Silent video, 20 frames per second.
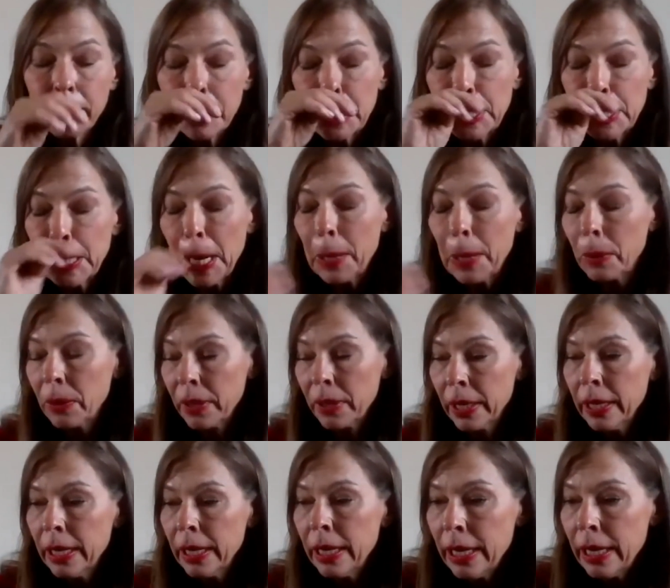So
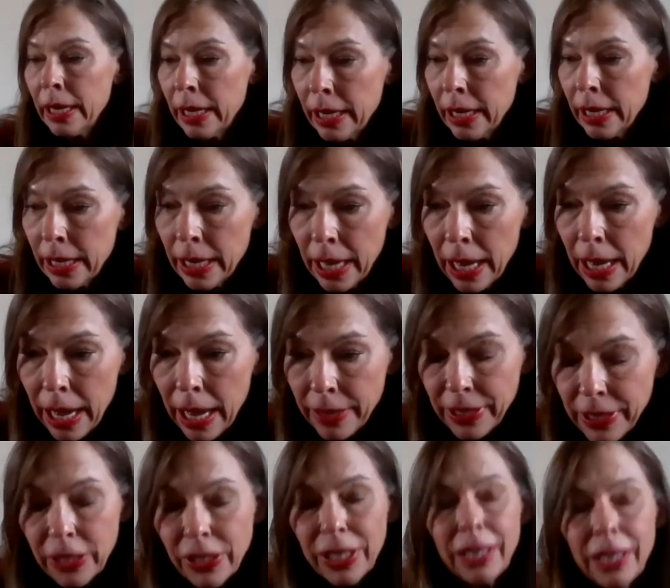
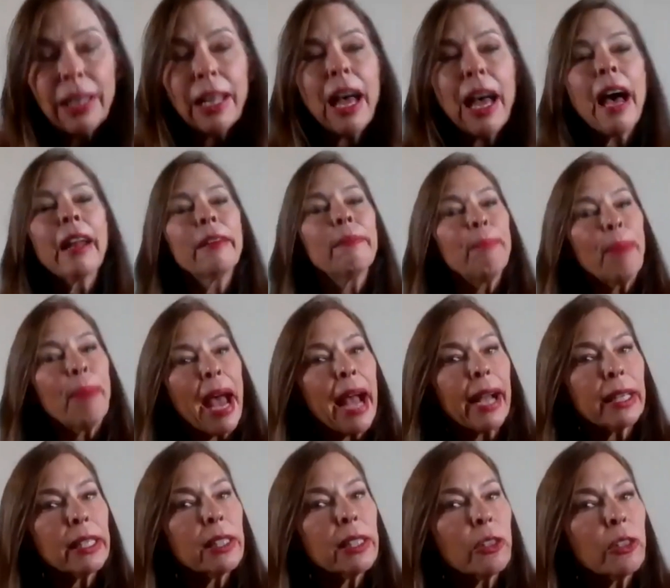there's a lot of
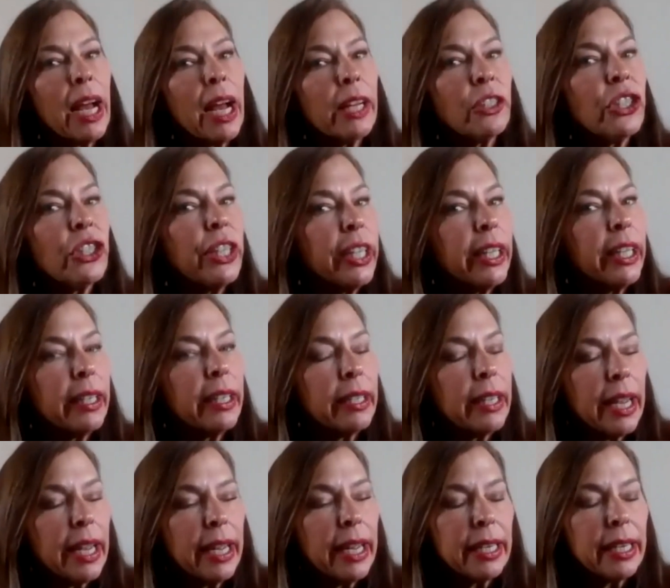back scratching
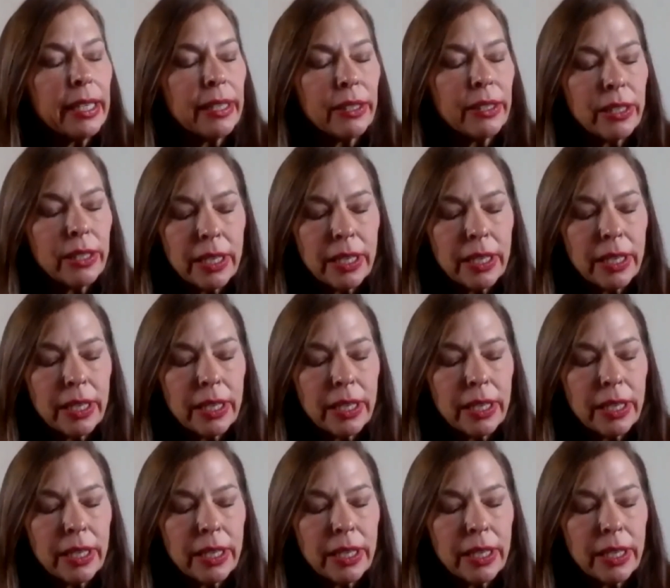and